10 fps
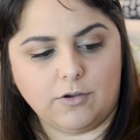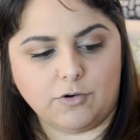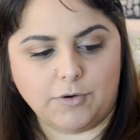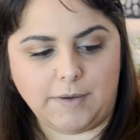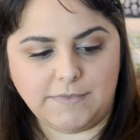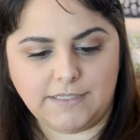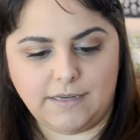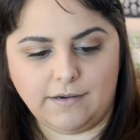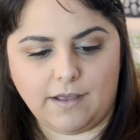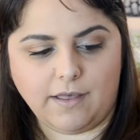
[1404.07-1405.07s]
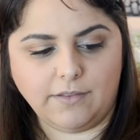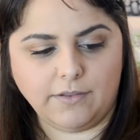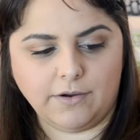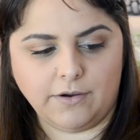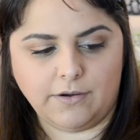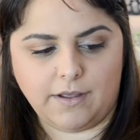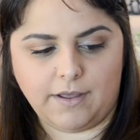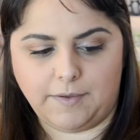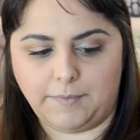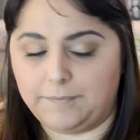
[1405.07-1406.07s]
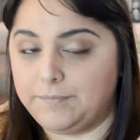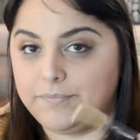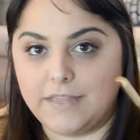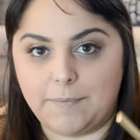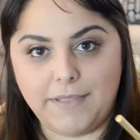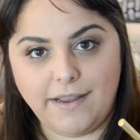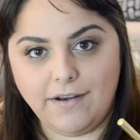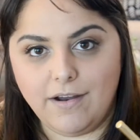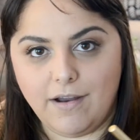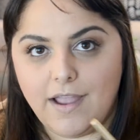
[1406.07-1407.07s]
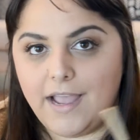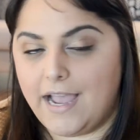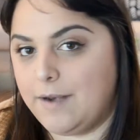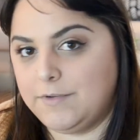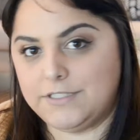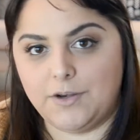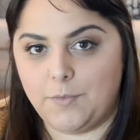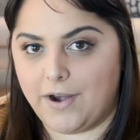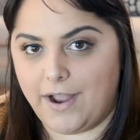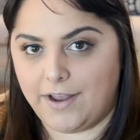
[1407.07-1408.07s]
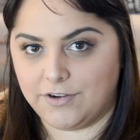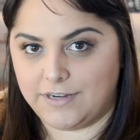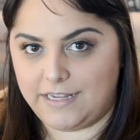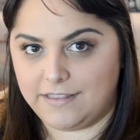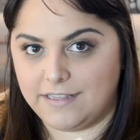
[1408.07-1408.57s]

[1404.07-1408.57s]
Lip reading: crimson colored lip liner, and I'm just going to wear it underneath.